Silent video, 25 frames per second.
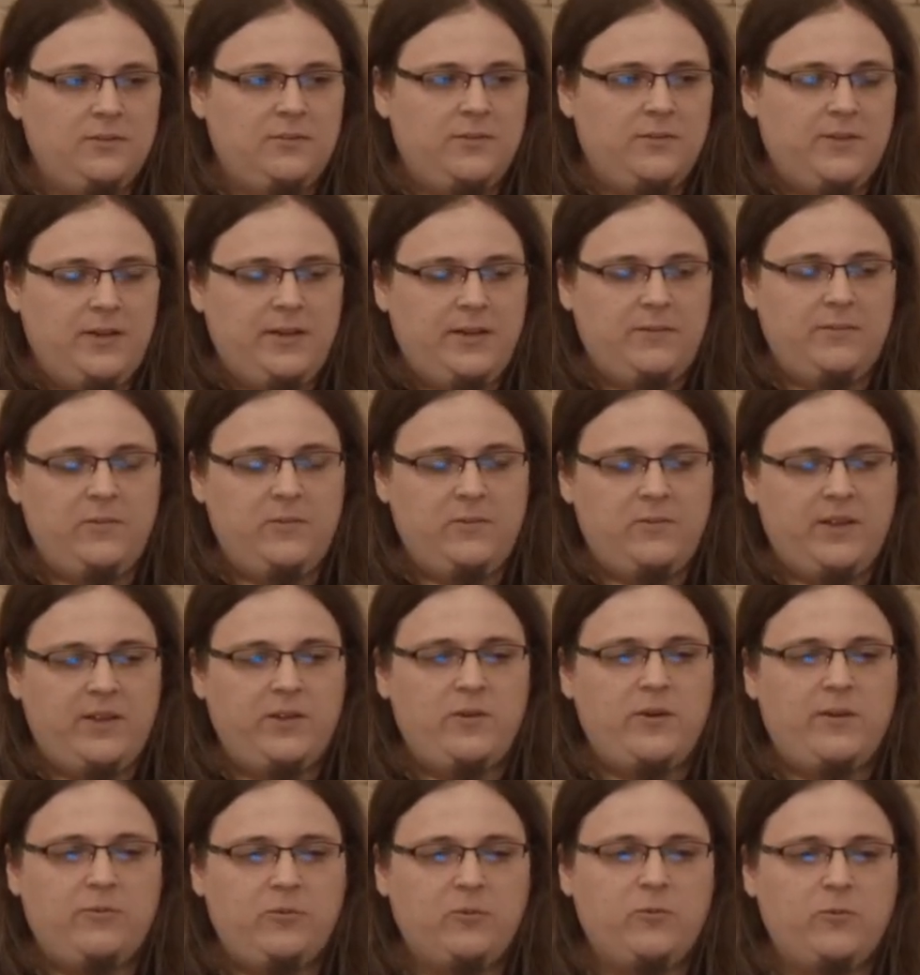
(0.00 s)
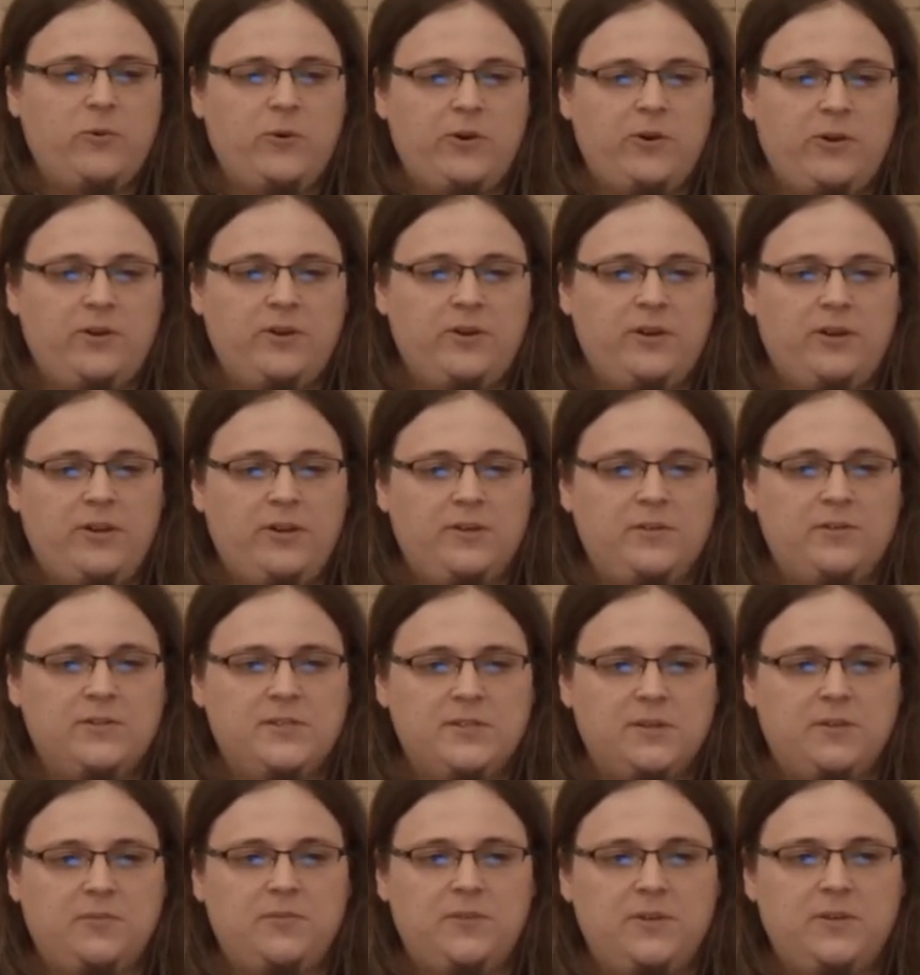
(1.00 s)
when you have to work on another
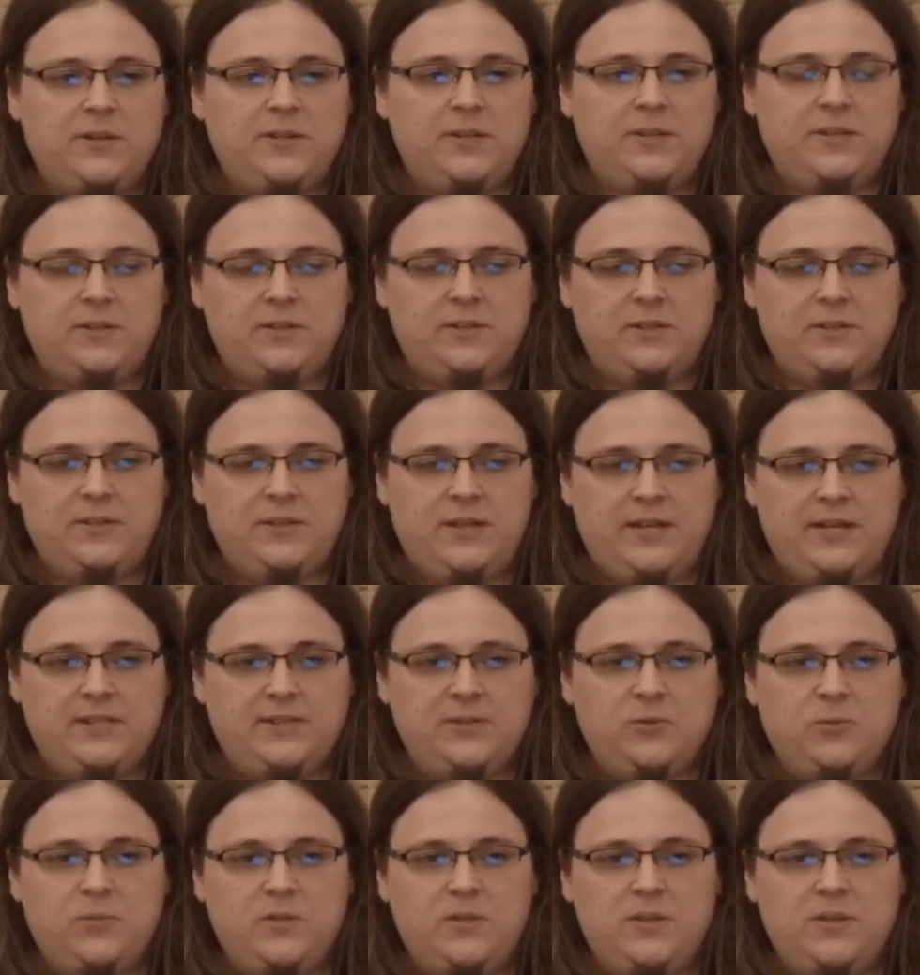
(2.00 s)
software that has to